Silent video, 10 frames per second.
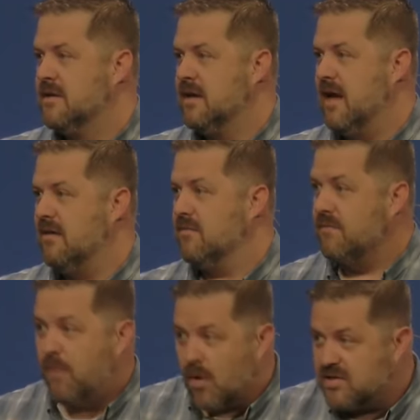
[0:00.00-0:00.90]
and
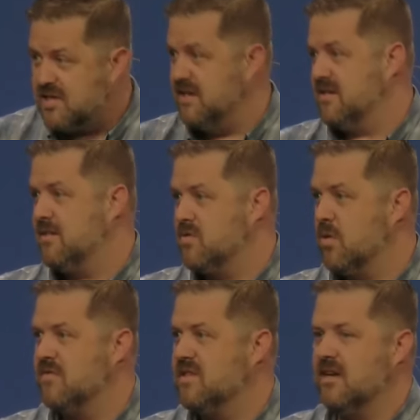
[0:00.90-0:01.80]
forced into some
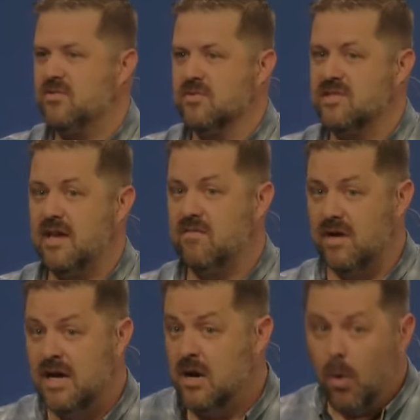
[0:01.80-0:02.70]
sort of sexual
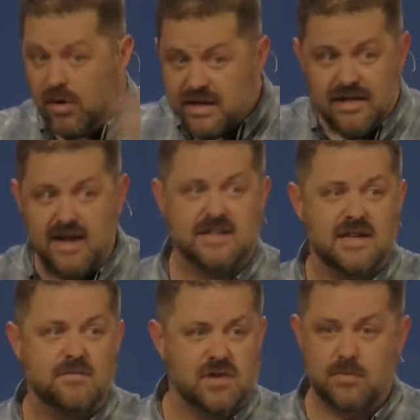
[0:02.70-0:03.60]
slavery. Or the Atlantic
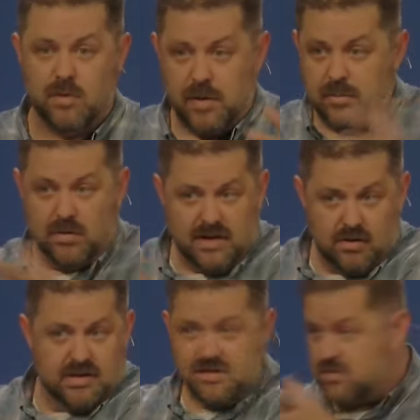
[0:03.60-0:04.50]
slave trade, where people are
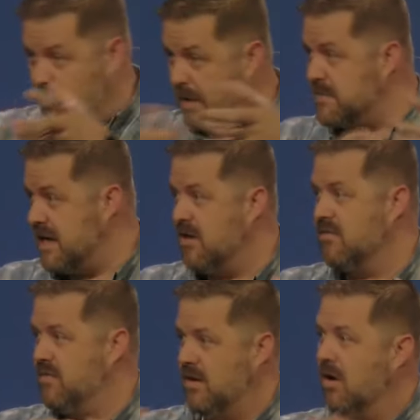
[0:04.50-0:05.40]
literally just ripped out
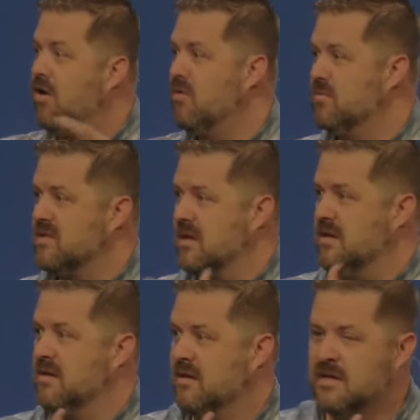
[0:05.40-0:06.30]
of their homes
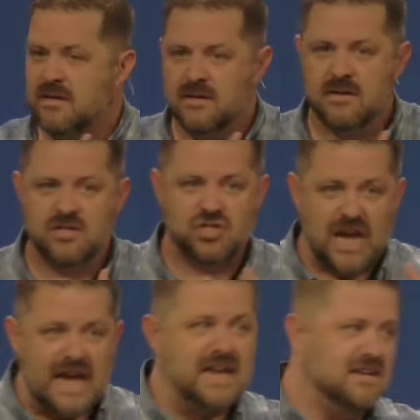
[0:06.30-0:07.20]
and
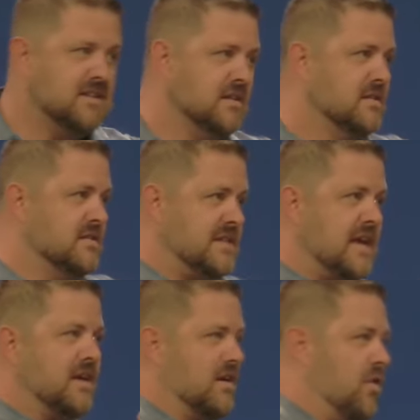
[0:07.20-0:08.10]
chained and
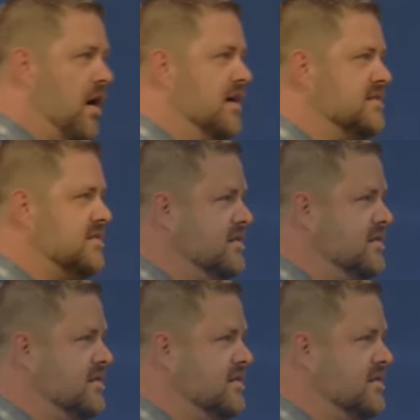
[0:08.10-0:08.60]
taken across